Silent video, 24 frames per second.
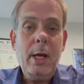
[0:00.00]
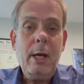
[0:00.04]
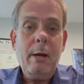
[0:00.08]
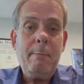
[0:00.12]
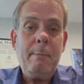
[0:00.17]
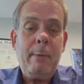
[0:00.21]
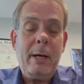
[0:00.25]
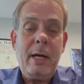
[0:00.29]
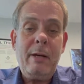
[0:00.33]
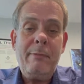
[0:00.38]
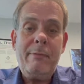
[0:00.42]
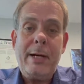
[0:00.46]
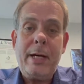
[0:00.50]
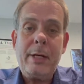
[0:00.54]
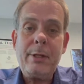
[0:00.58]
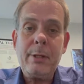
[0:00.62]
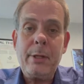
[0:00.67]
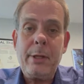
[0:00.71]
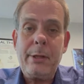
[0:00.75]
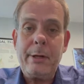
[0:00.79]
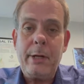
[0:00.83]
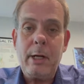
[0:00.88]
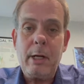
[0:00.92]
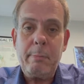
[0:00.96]

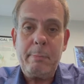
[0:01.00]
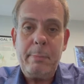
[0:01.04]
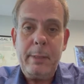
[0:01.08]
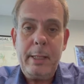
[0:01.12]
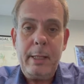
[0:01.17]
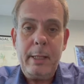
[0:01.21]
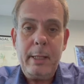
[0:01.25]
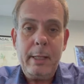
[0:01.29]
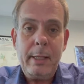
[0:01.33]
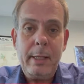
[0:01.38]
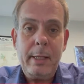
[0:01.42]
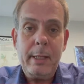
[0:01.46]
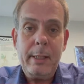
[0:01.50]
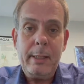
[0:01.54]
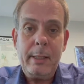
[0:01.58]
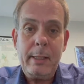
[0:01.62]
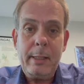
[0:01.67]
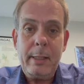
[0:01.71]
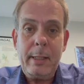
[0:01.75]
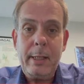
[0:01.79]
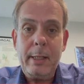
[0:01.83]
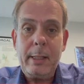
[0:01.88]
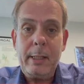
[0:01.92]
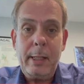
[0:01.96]
myofascial therapy in
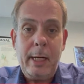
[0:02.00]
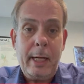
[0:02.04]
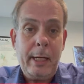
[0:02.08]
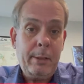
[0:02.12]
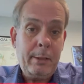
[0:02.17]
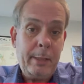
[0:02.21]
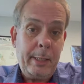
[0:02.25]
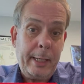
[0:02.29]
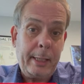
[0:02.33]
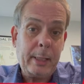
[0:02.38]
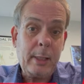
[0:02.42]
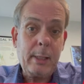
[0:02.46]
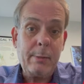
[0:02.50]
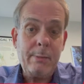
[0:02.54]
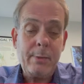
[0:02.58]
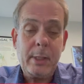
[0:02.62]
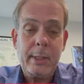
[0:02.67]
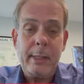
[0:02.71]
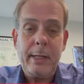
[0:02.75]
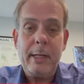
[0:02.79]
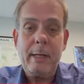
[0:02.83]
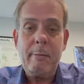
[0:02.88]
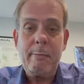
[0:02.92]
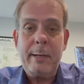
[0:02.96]
the context of a
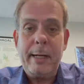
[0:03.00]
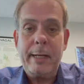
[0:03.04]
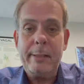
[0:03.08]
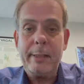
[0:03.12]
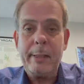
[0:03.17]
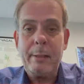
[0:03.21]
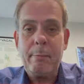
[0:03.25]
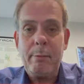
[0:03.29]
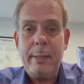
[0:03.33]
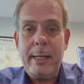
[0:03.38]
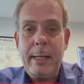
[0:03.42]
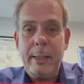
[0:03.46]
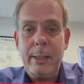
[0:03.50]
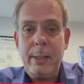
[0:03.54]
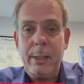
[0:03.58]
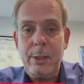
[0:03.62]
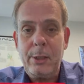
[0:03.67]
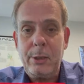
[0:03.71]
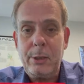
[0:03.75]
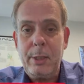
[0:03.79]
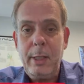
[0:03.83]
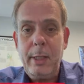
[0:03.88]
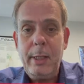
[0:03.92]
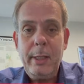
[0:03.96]
chiropractic
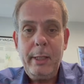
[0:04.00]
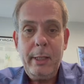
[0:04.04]
practice.